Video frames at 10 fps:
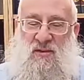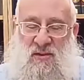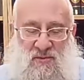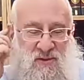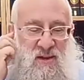In
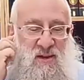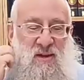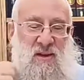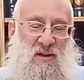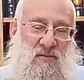other words,
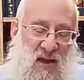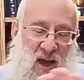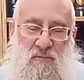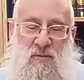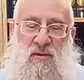living
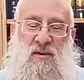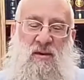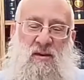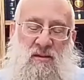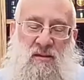happily
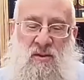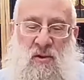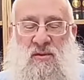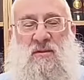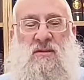and no
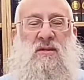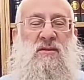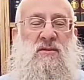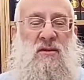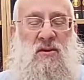
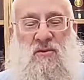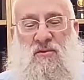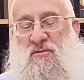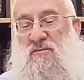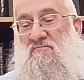disease and
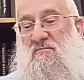no